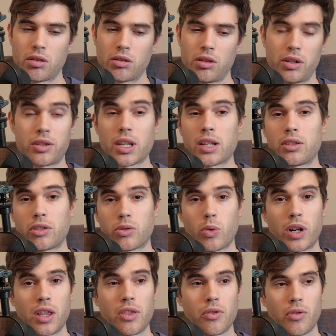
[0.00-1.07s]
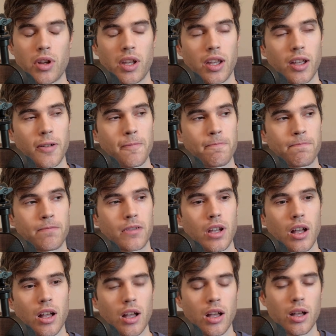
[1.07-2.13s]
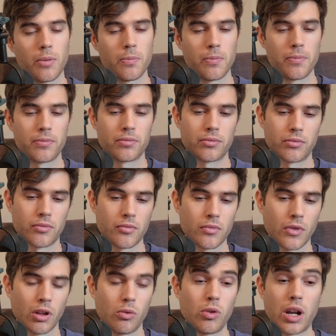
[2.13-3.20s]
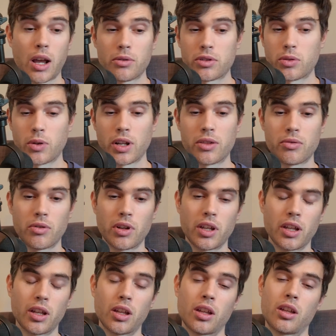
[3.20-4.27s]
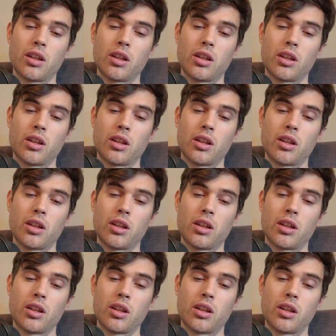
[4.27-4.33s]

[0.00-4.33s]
You said you're 23. When I was 23,